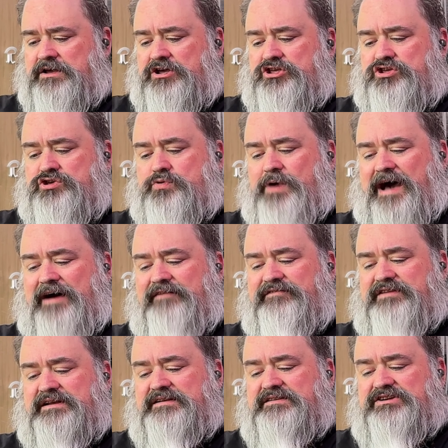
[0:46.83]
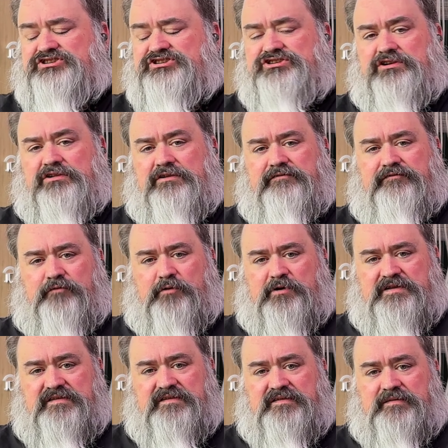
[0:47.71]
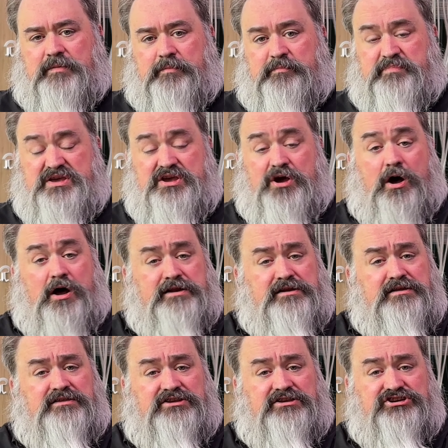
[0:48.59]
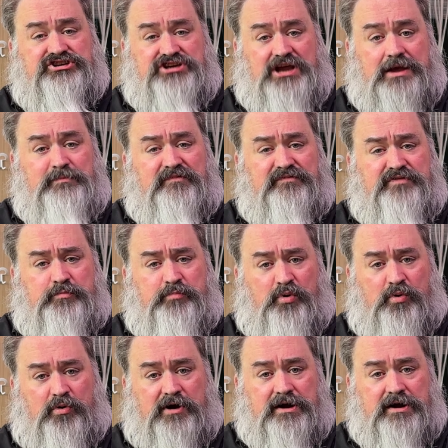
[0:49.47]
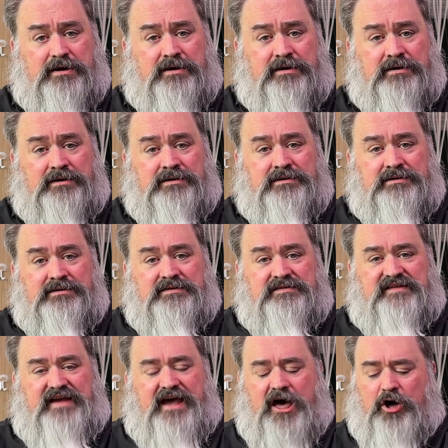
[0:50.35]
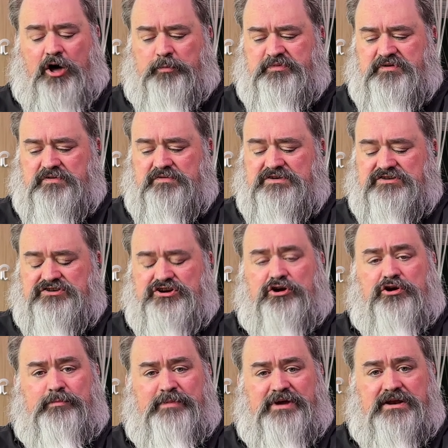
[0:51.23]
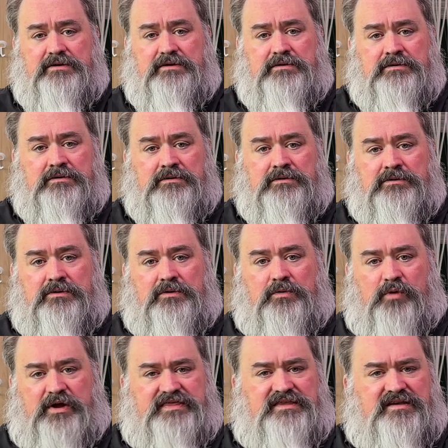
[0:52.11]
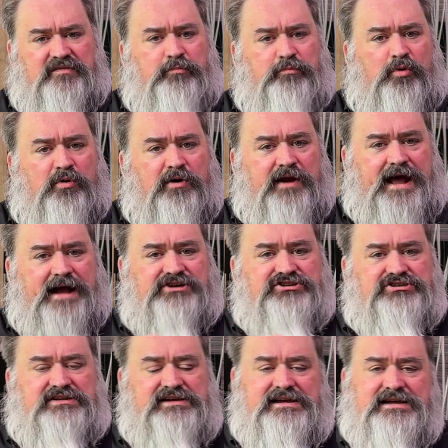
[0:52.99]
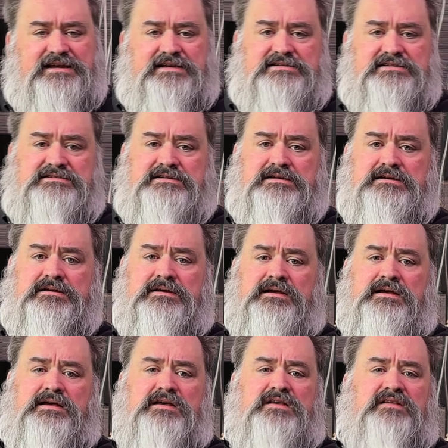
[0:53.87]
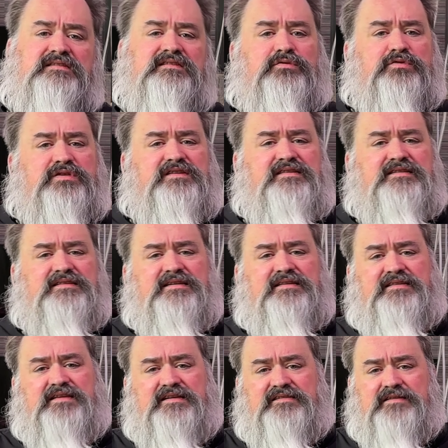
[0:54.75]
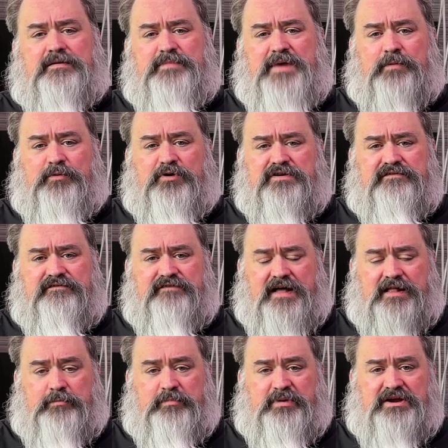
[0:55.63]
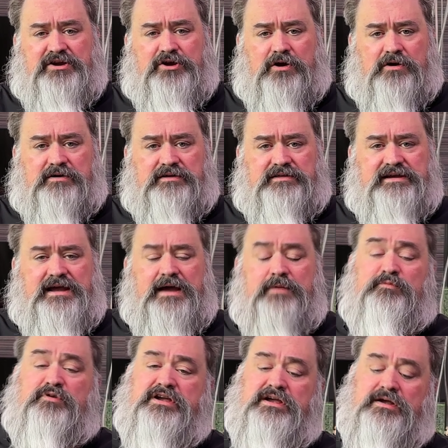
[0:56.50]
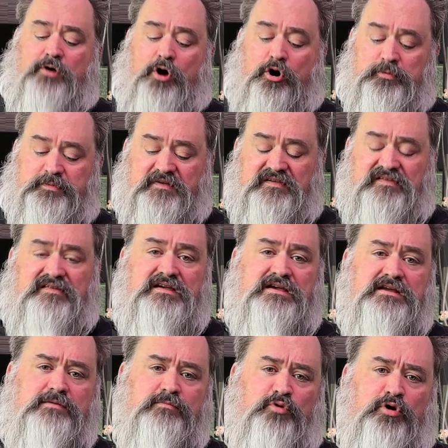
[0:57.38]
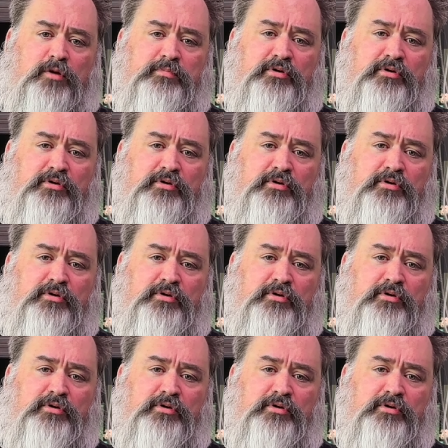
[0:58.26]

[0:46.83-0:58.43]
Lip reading: you have an additional affordance beyond the shape of the port to help you determine what this port actually is. So this is a system that we're developing currently, and we hope to see it in more